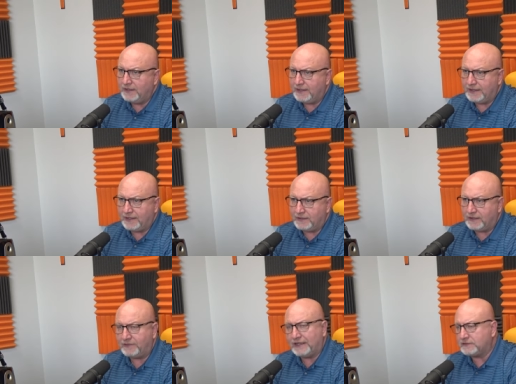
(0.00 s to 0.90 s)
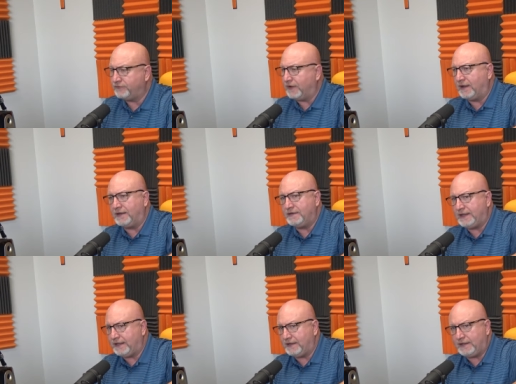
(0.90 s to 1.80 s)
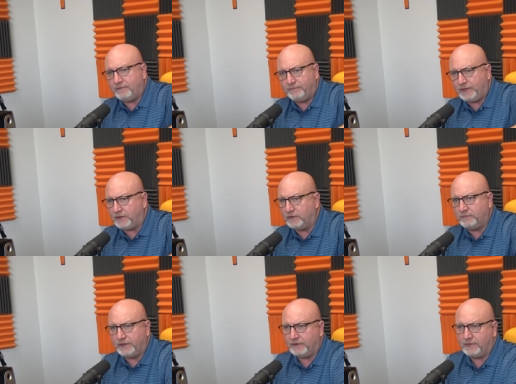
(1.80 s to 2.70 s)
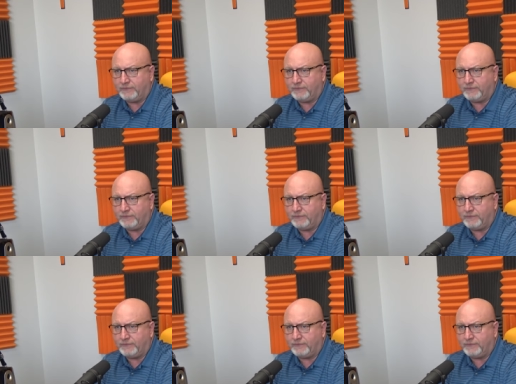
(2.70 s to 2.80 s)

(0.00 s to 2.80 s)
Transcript: and uh, that's fine and dandy you know if,